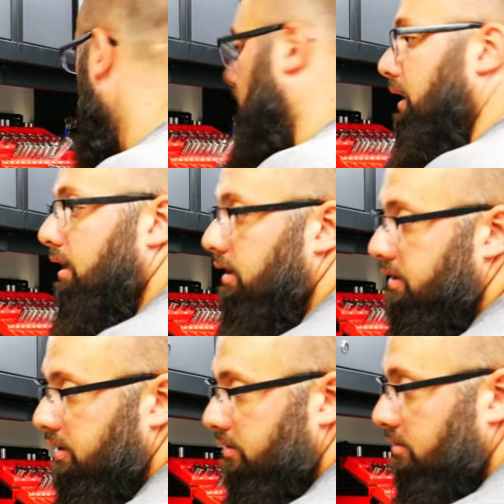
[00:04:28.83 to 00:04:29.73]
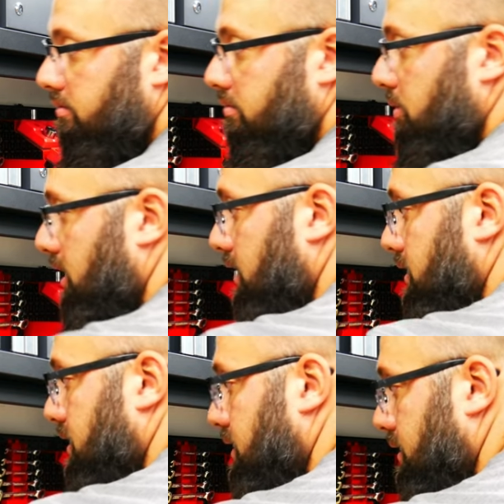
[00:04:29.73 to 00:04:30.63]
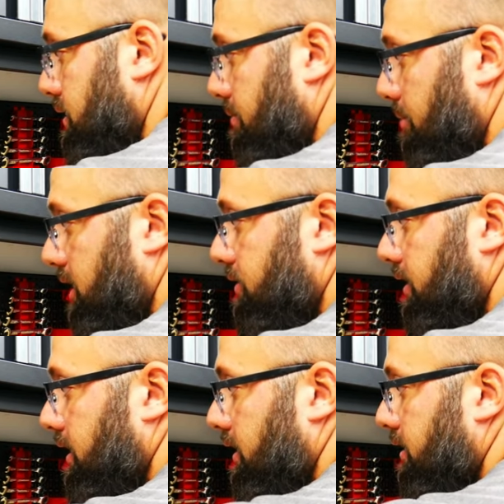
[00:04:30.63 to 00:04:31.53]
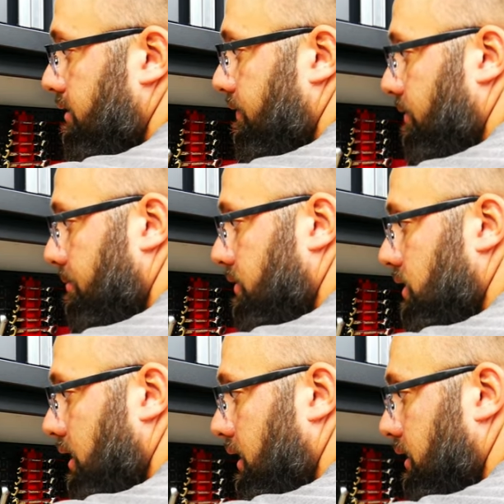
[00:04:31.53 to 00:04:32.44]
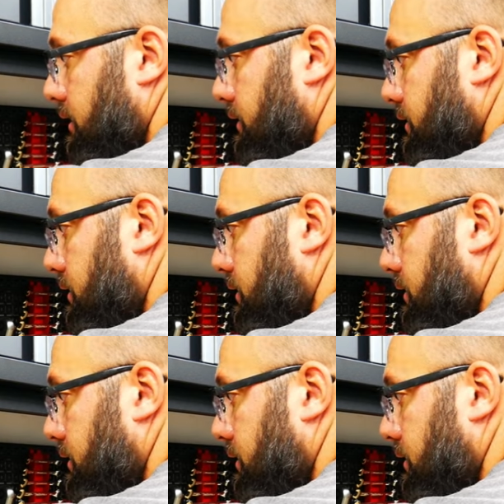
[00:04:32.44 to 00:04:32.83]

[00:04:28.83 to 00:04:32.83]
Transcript: I assume this is metric. It is from China.